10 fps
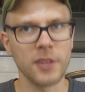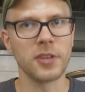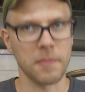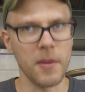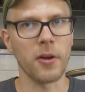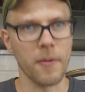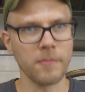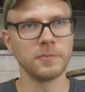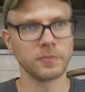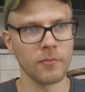It's like milk.
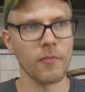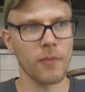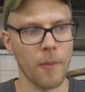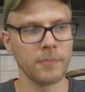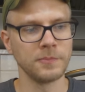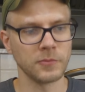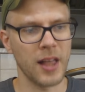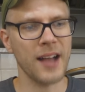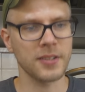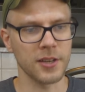
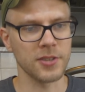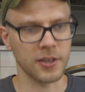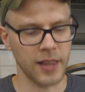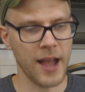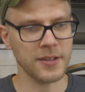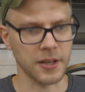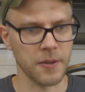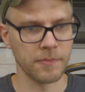It's like lactic.